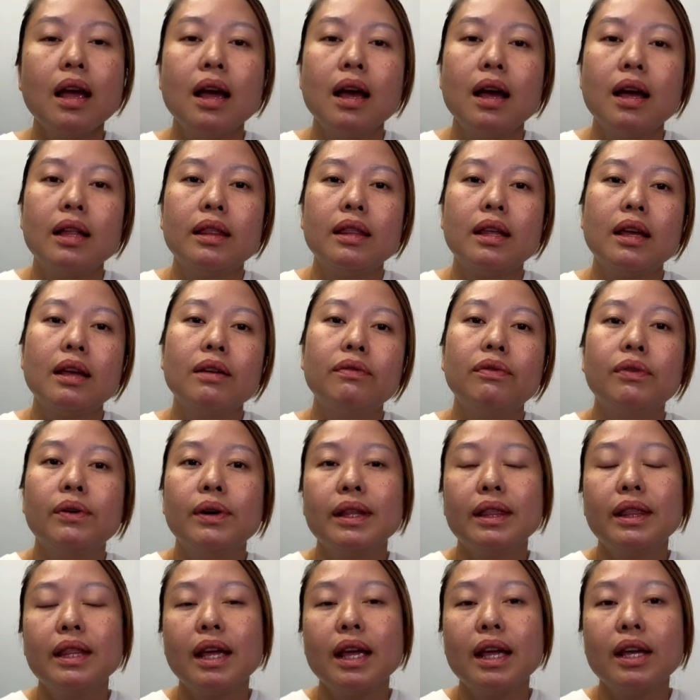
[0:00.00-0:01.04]
The
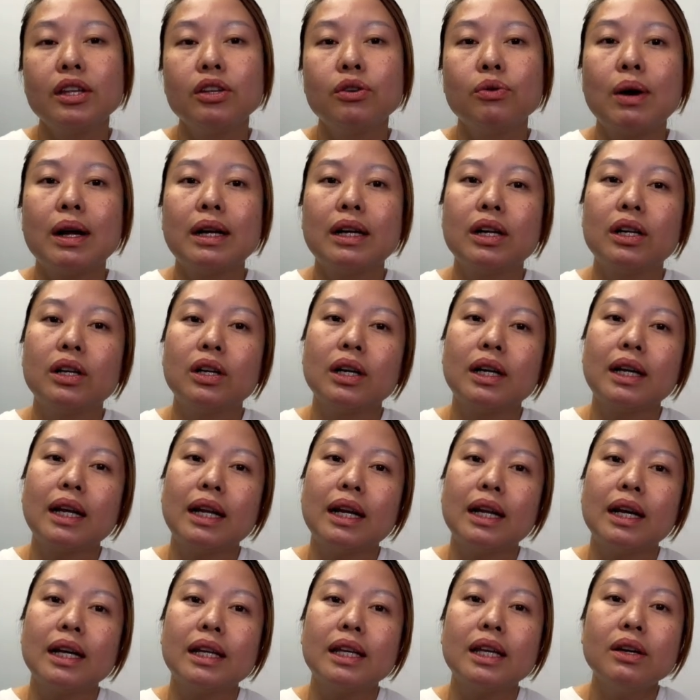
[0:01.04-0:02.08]
fourth thing, you want to look at
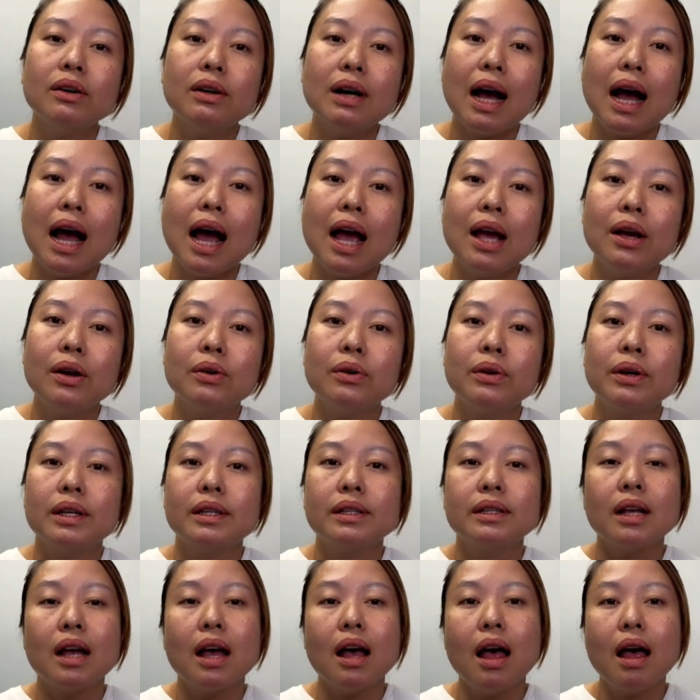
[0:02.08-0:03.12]
a QI who
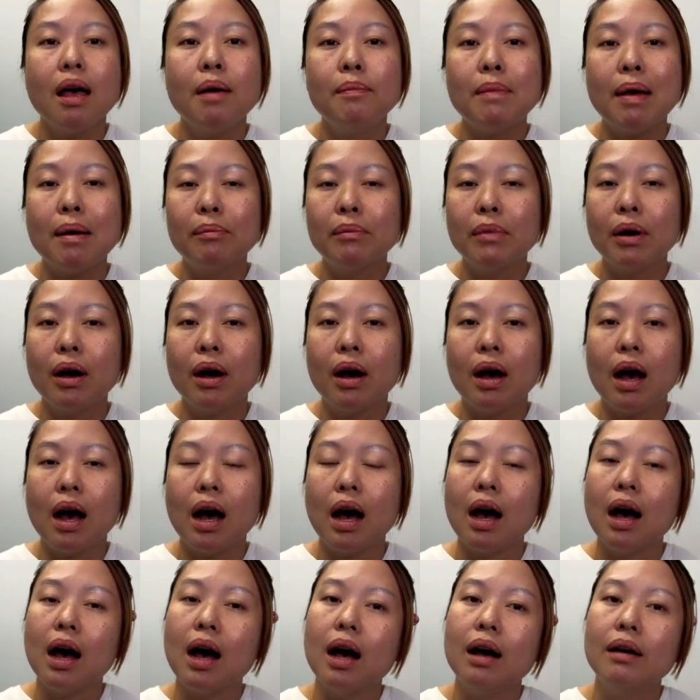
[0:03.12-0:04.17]
is a member
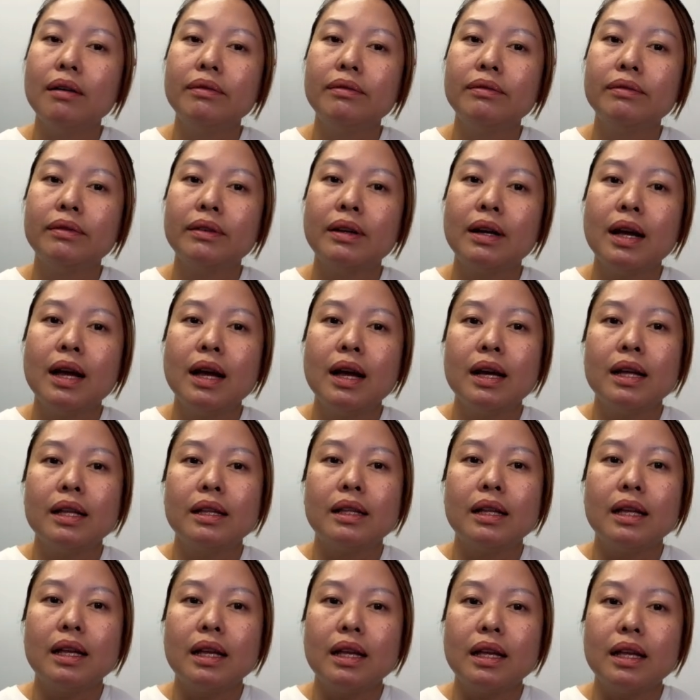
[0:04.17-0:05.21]
of
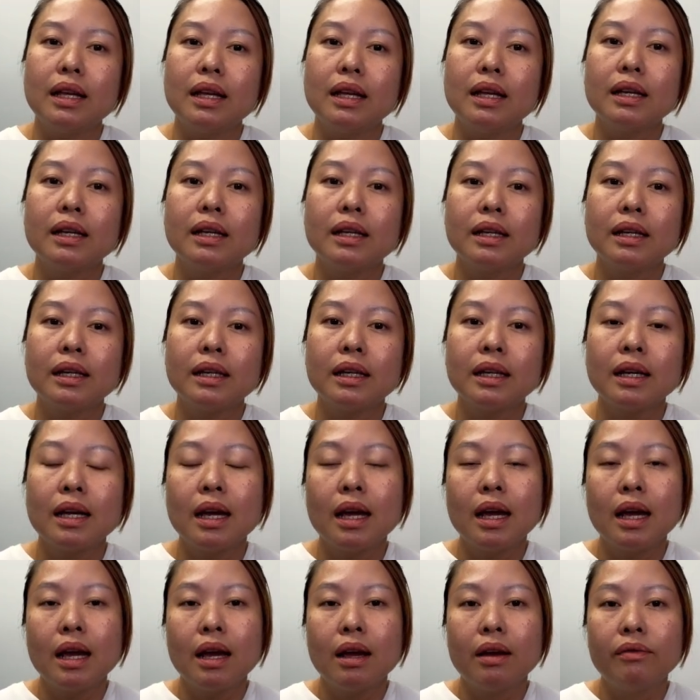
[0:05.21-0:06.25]
the
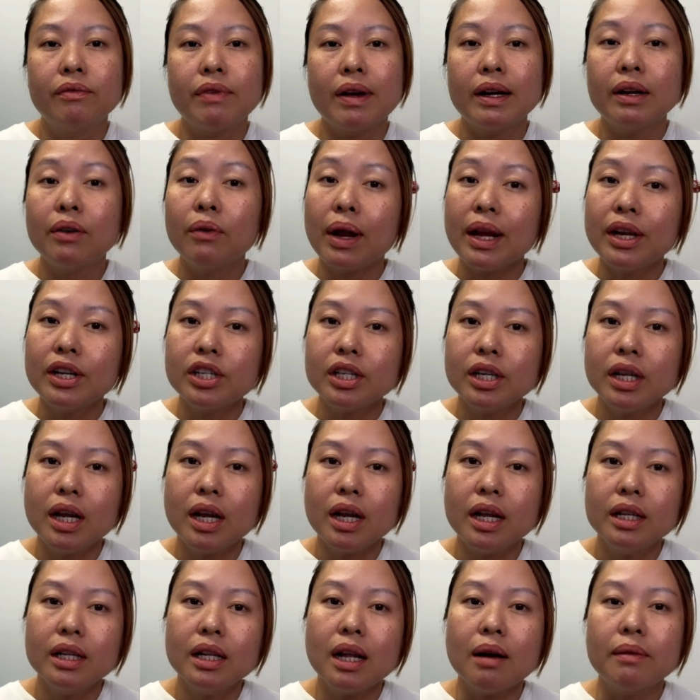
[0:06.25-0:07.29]

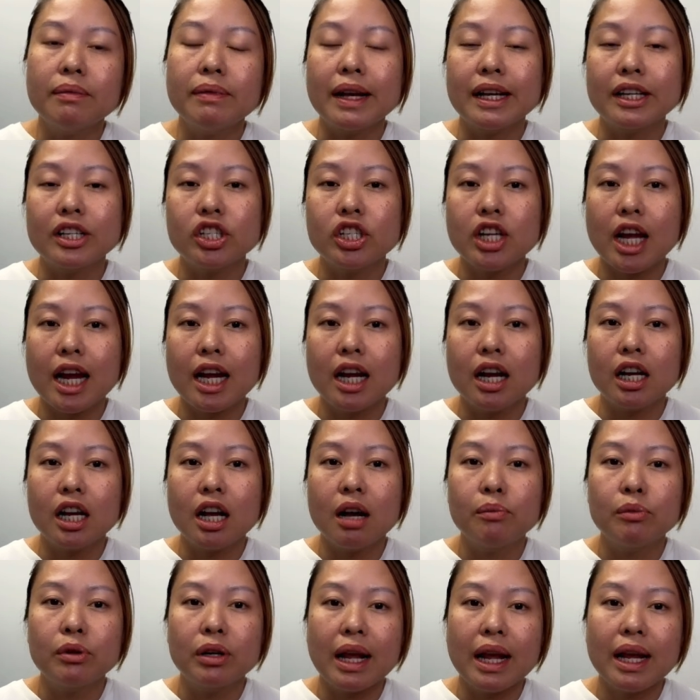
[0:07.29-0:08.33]
Federation of Exchange
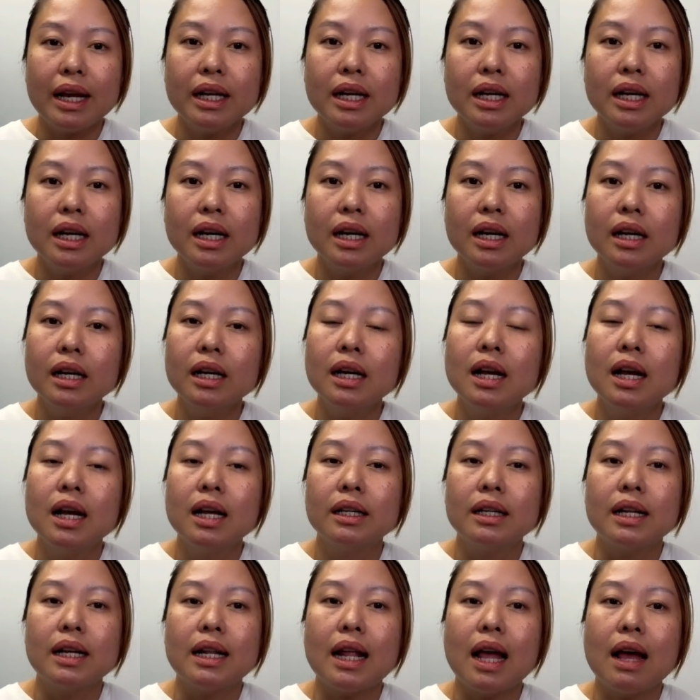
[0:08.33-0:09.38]
Accommodator
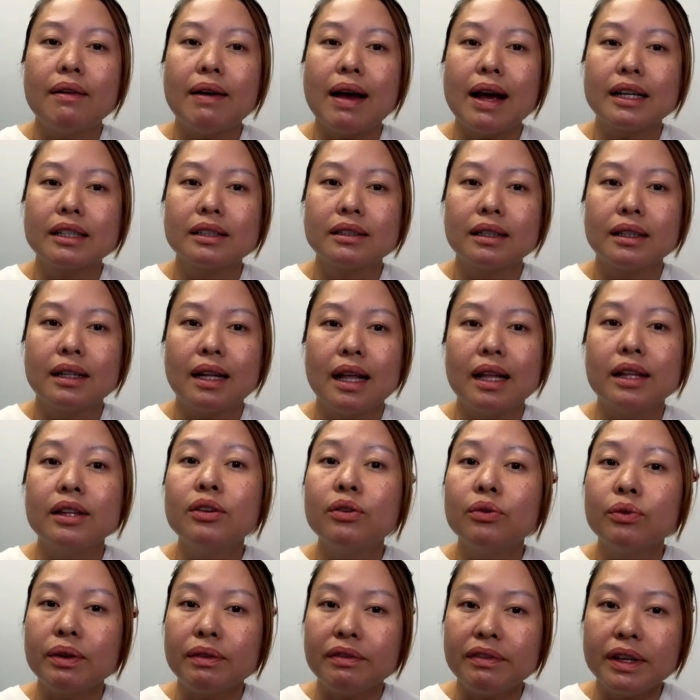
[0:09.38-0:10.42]
that have excellent
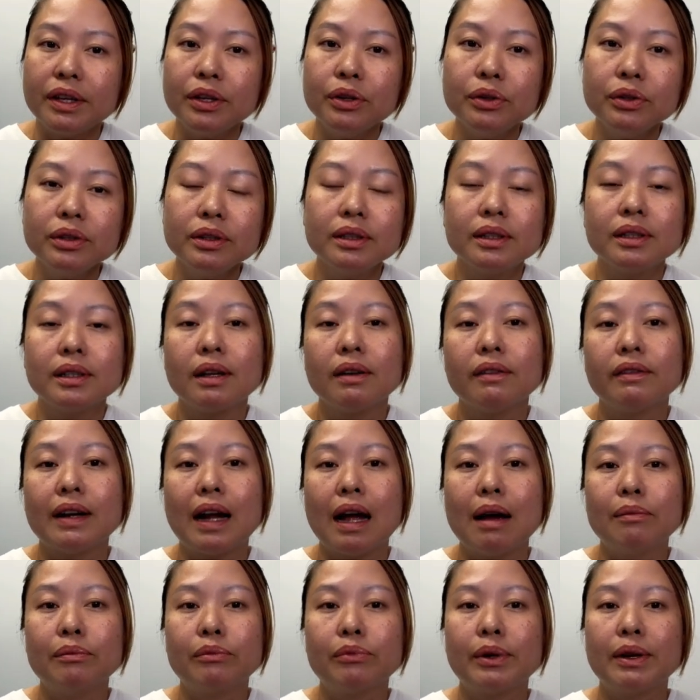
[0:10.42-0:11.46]
reviews
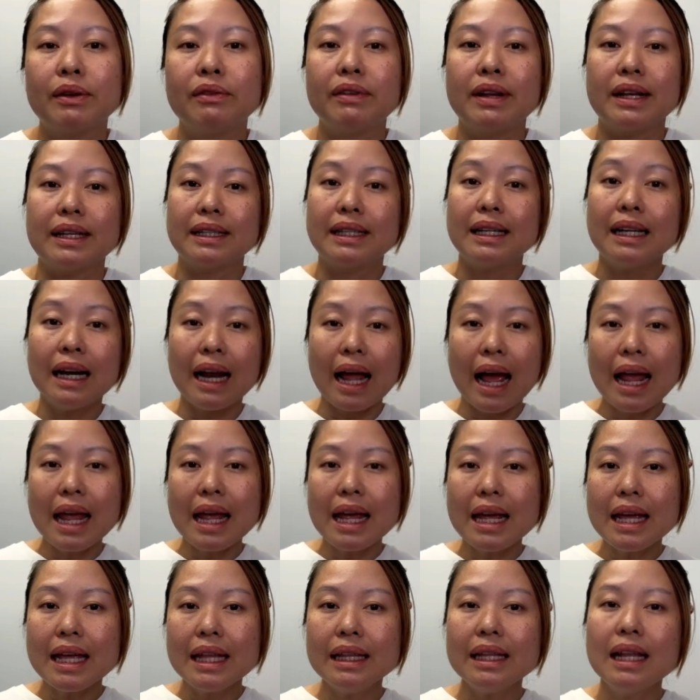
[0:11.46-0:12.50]
from previous
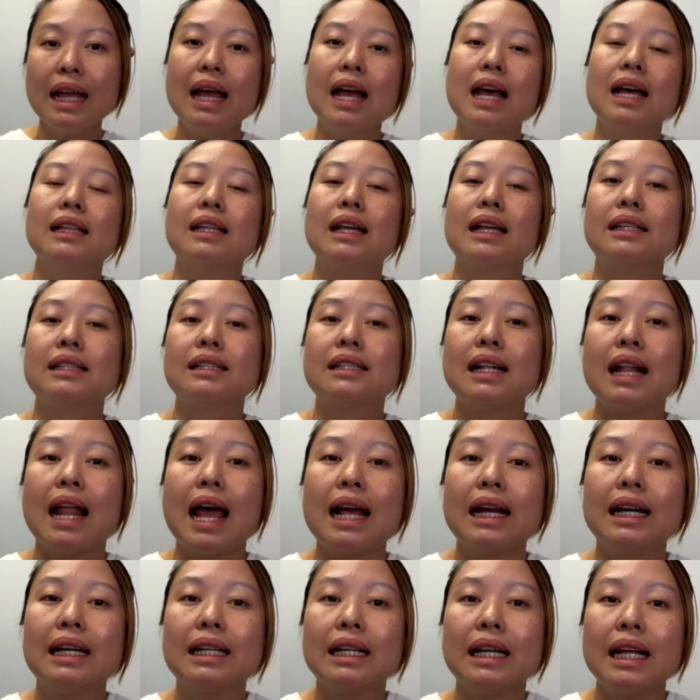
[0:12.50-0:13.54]
clients that is
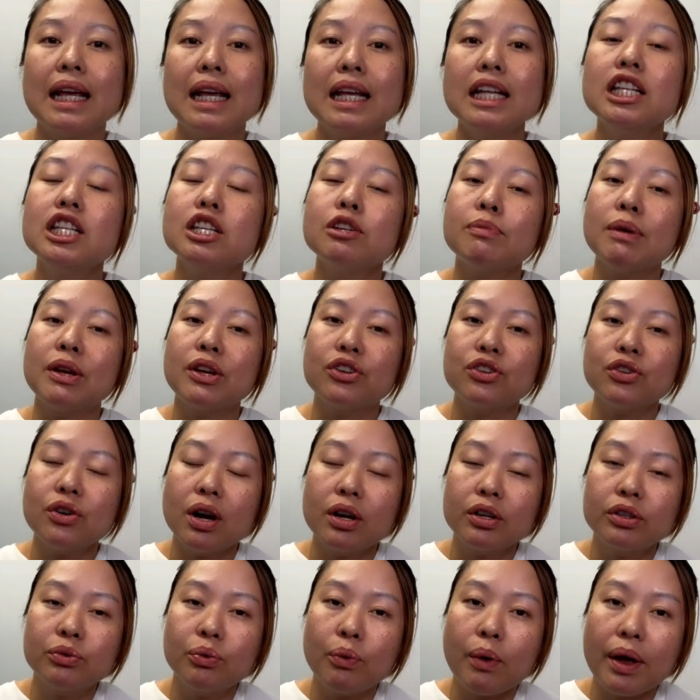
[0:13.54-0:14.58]
likely to be
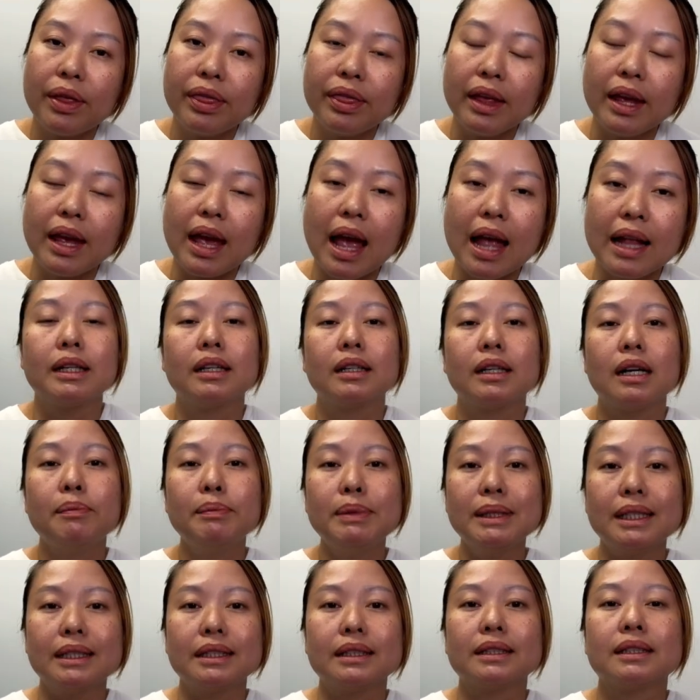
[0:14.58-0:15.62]
trustworthy and
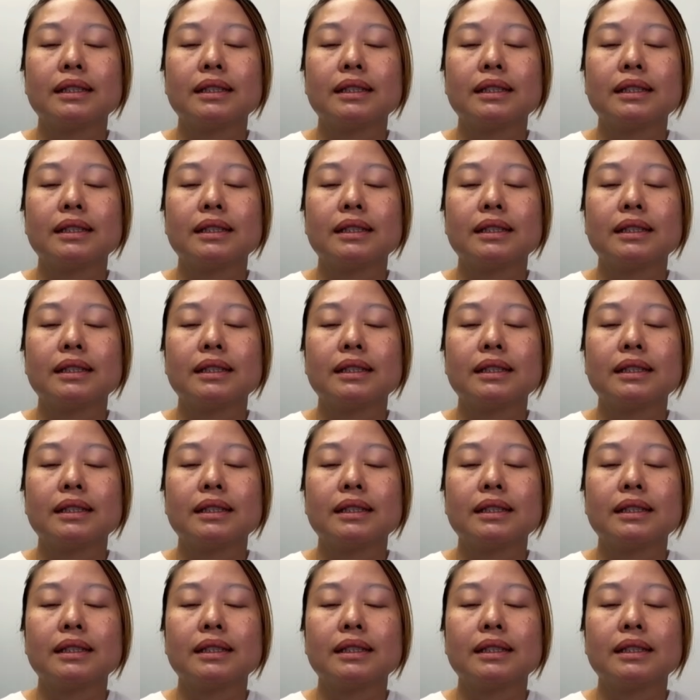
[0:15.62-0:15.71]
competent.